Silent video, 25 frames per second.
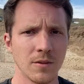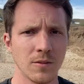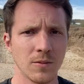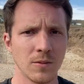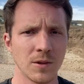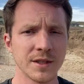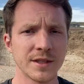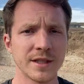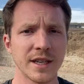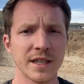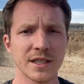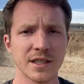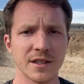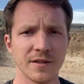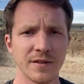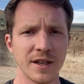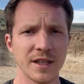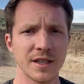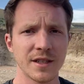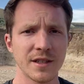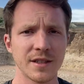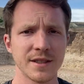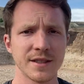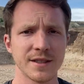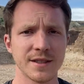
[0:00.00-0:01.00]
Once the
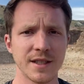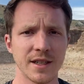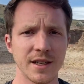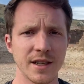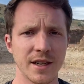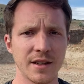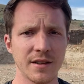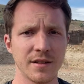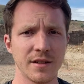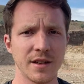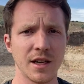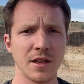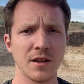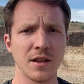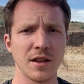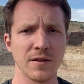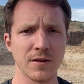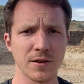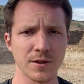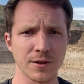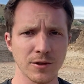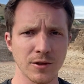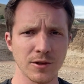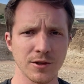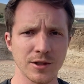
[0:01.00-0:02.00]
excavation is done and you have your
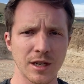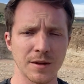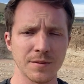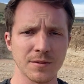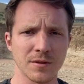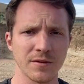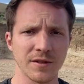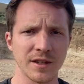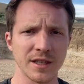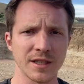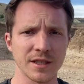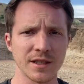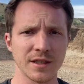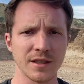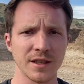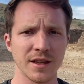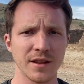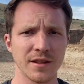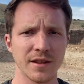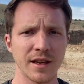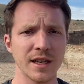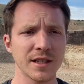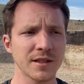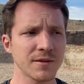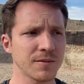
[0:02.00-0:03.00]
soils observation,
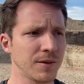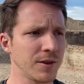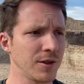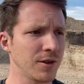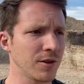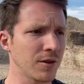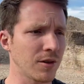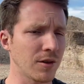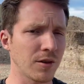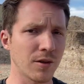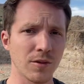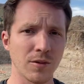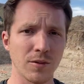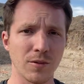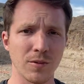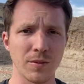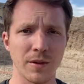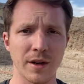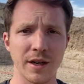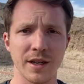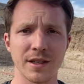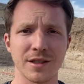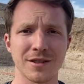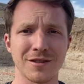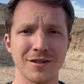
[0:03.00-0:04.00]
that's when you're
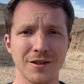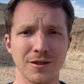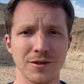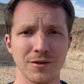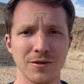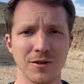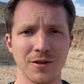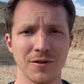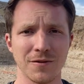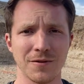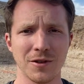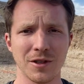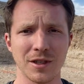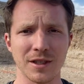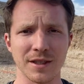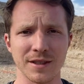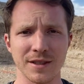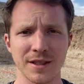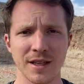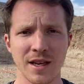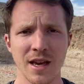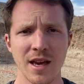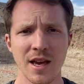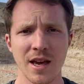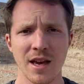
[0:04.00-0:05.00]
ready to start doing your footings.
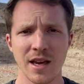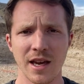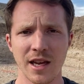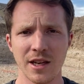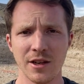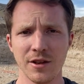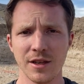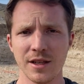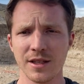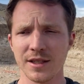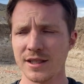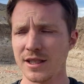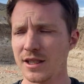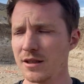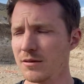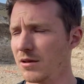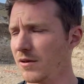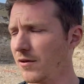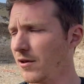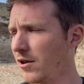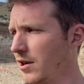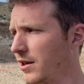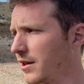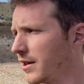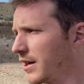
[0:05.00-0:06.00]
And you can see we've
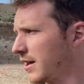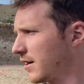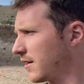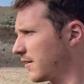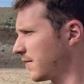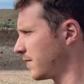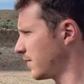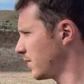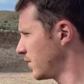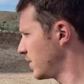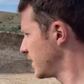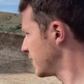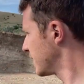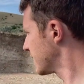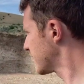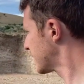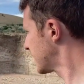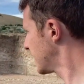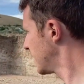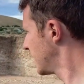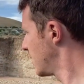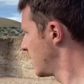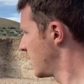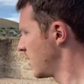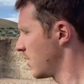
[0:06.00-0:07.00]
already got the footings
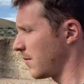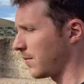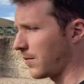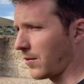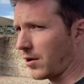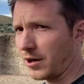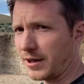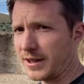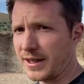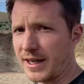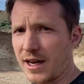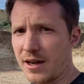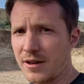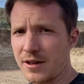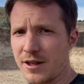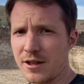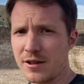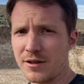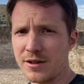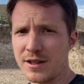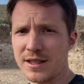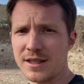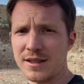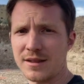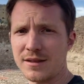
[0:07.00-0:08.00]
marked out here.
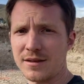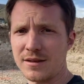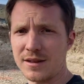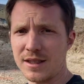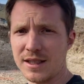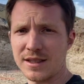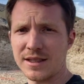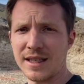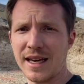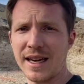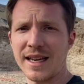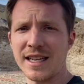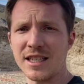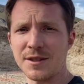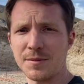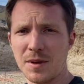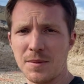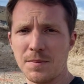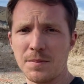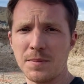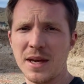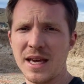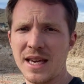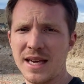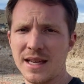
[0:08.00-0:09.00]
This site has been
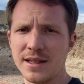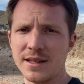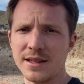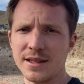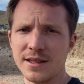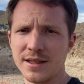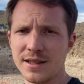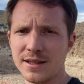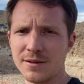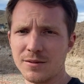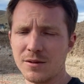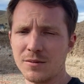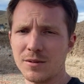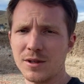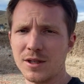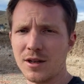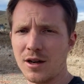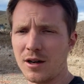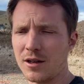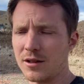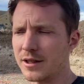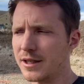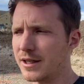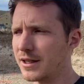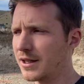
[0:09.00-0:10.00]
pinned, is what we
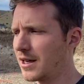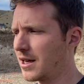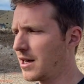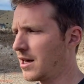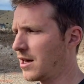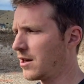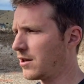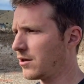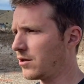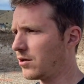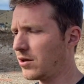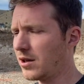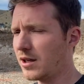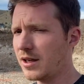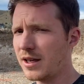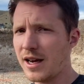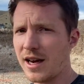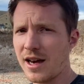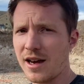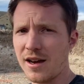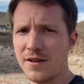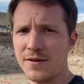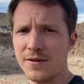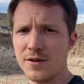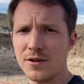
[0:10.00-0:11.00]
call it. You can
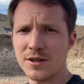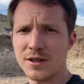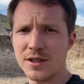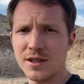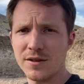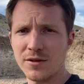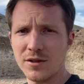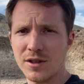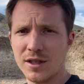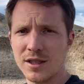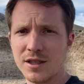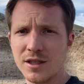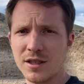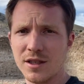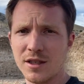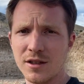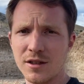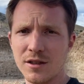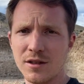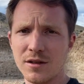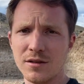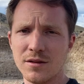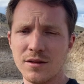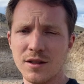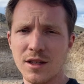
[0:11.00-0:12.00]
have your civil
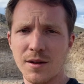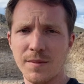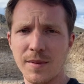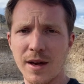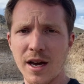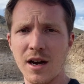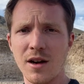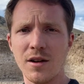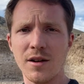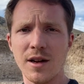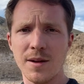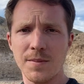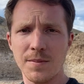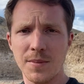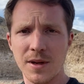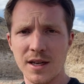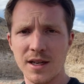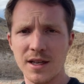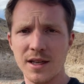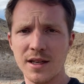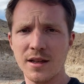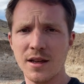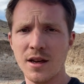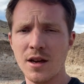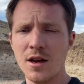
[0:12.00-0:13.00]
engineer come out and pin
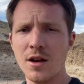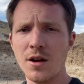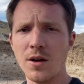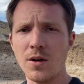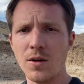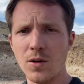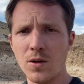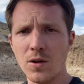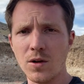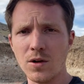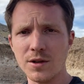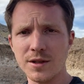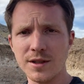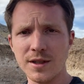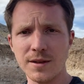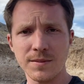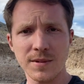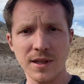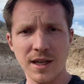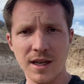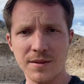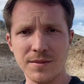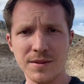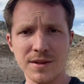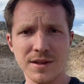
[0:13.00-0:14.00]
it, or
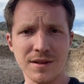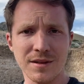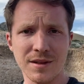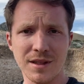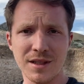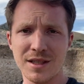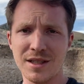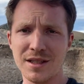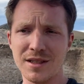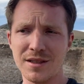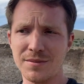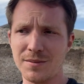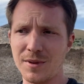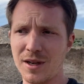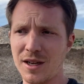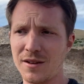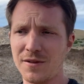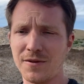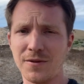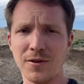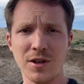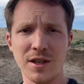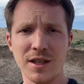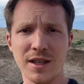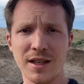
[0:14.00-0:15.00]
sometimes, this is my
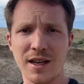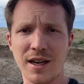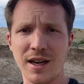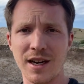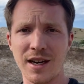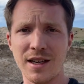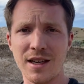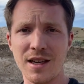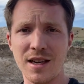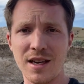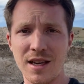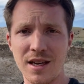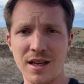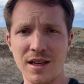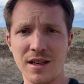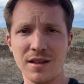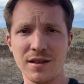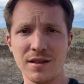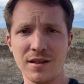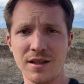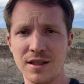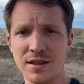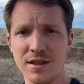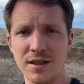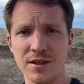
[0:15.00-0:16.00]
footing guy, he
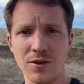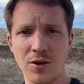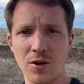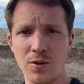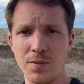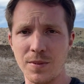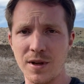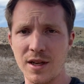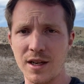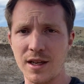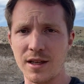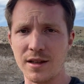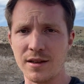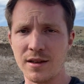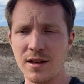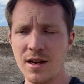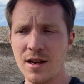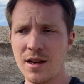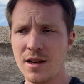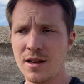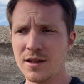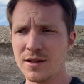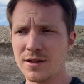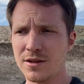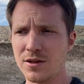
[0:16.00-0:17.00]
does his own pinning.
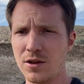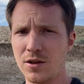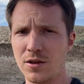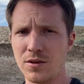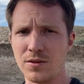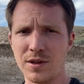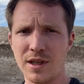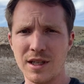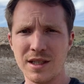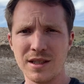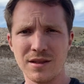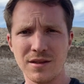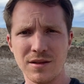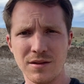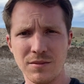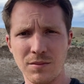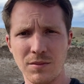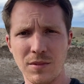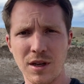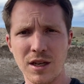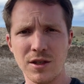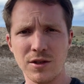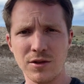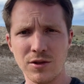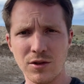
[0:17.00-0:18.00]
So
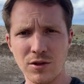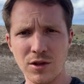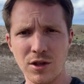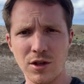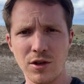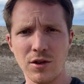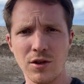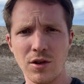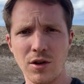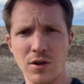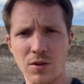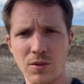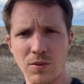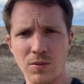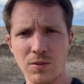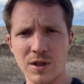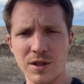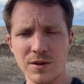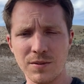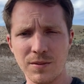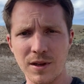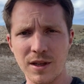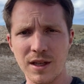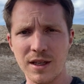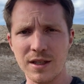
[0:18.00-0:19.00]
make sure that you know
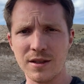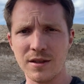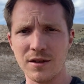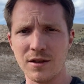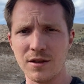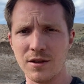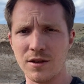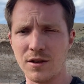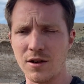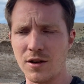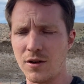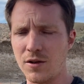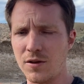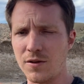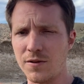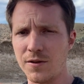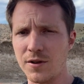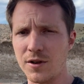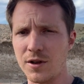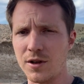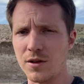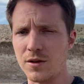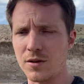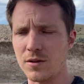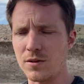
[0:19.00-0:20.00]
which way that's going to go for
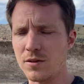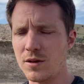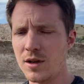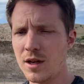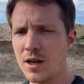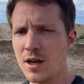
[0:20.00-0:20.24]
you.